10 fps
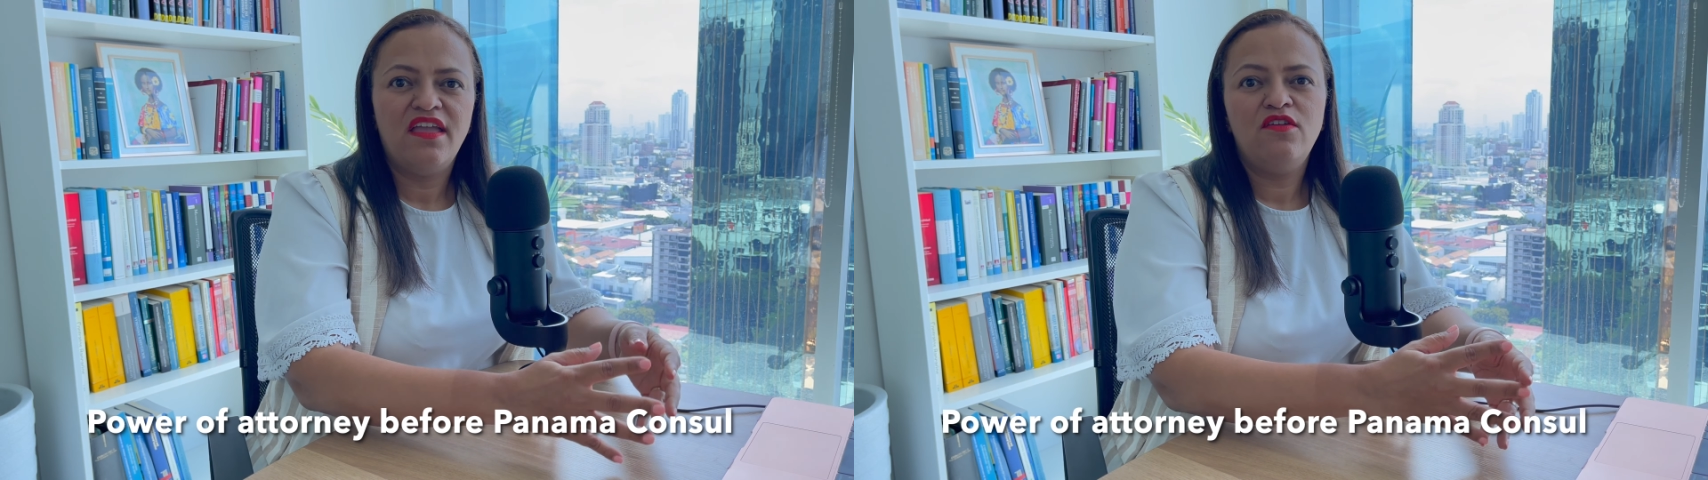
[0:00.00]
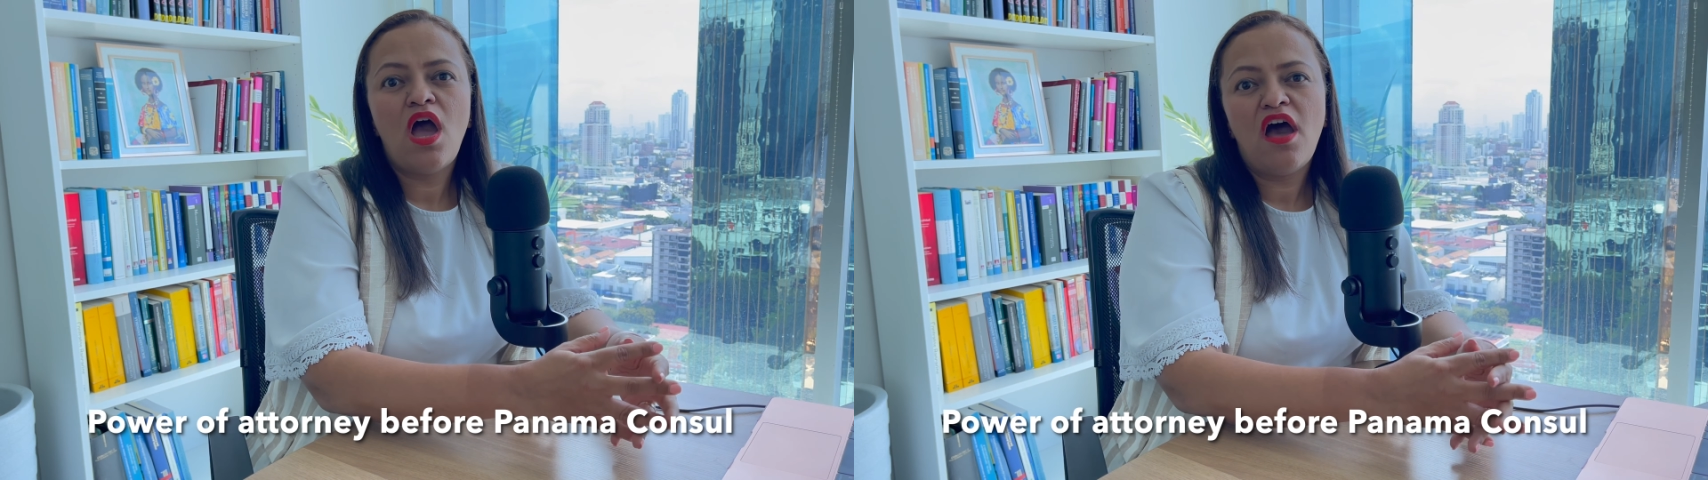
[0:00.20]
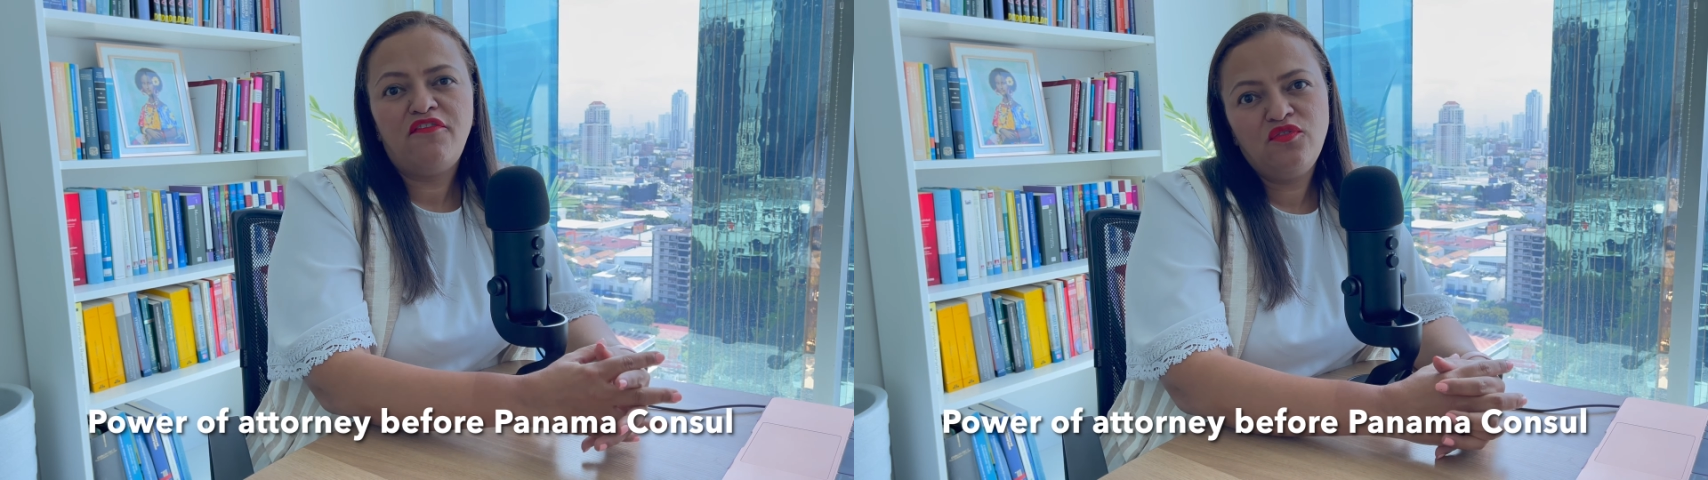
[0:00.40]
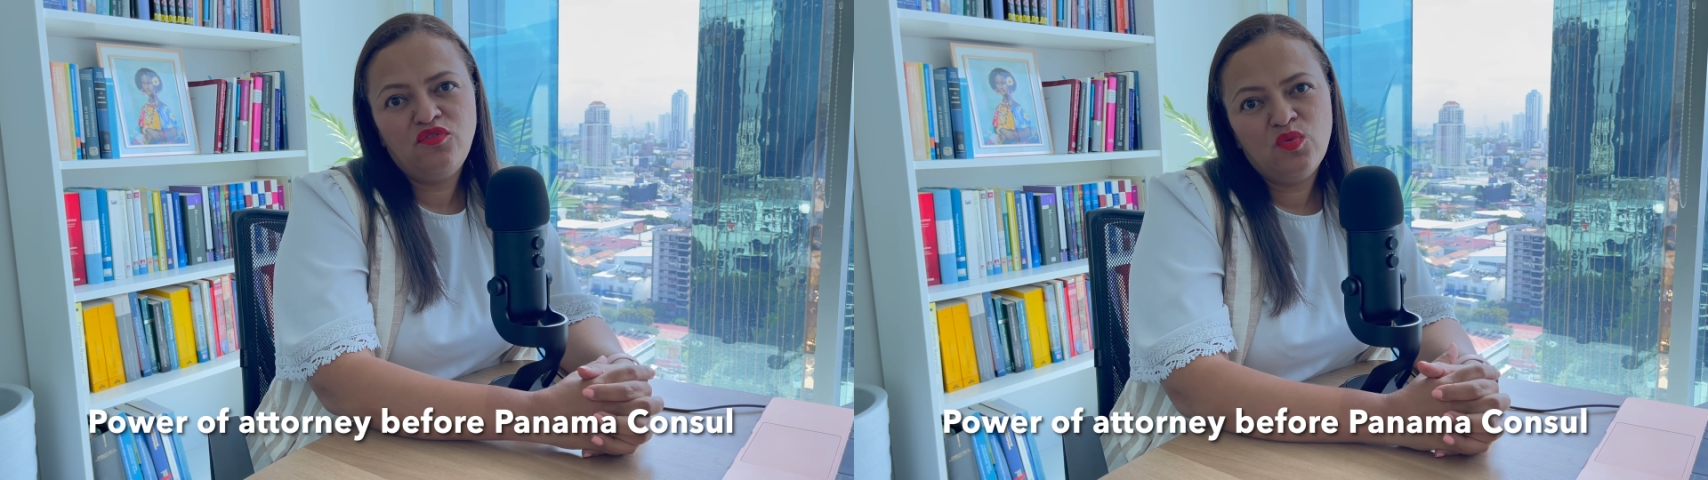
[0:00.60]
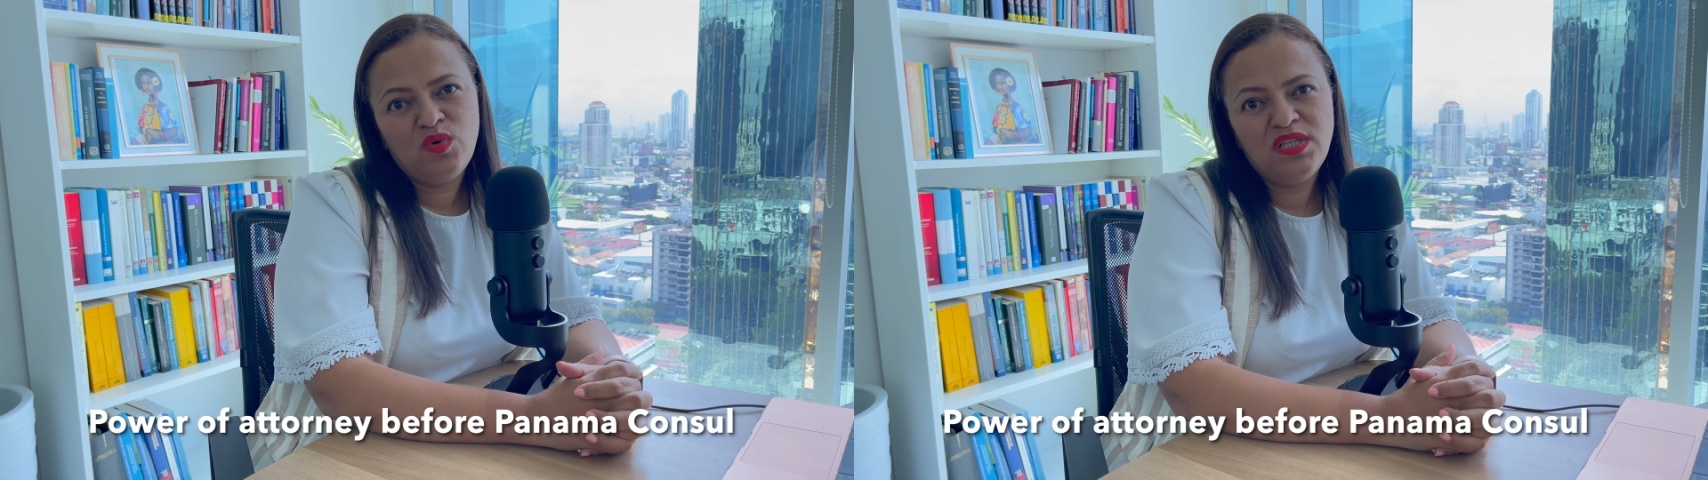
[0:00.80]
You have to
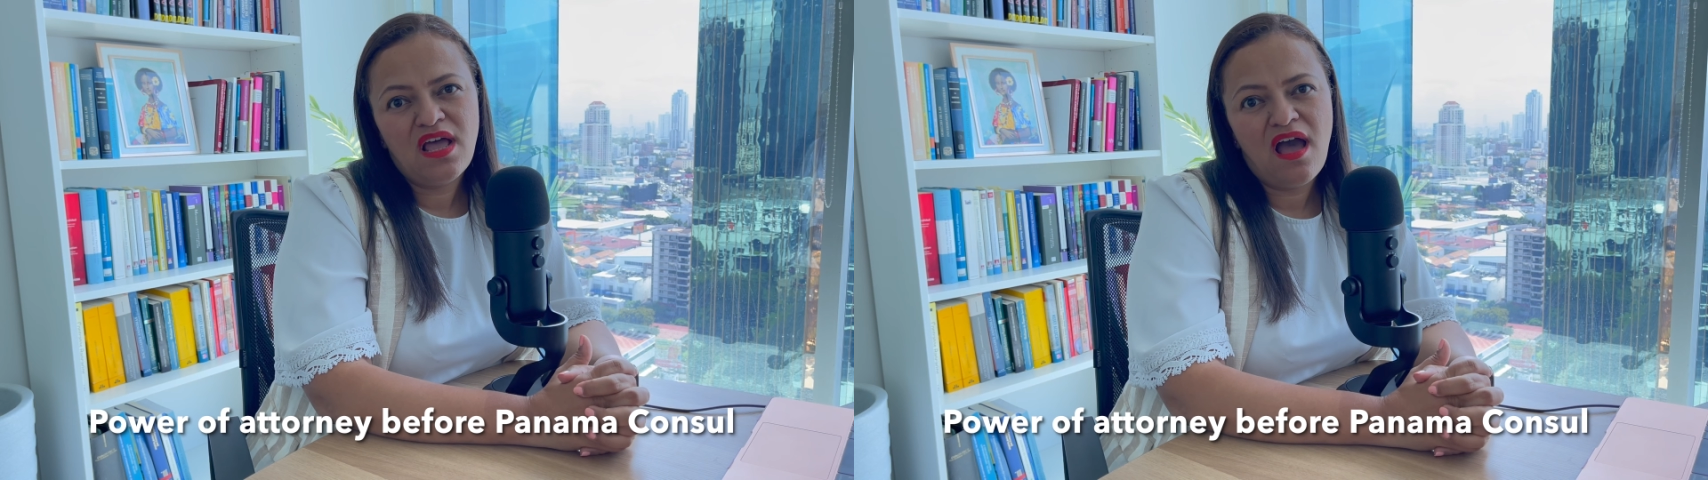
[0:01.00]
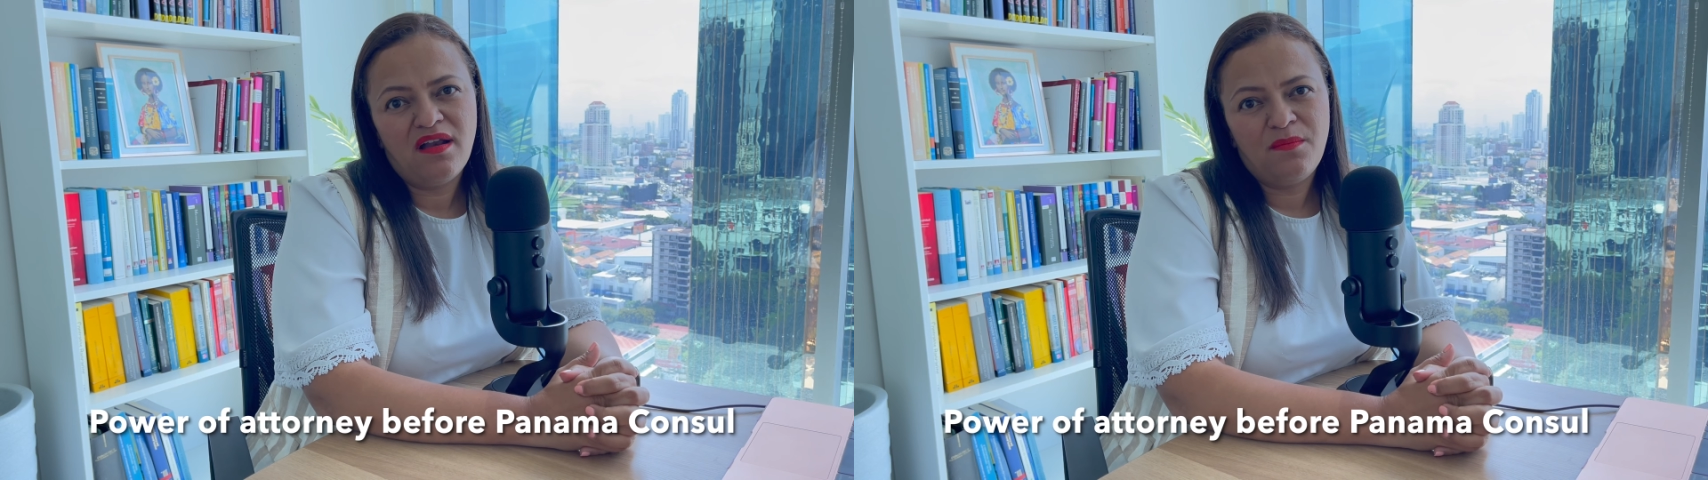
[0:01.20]
do it at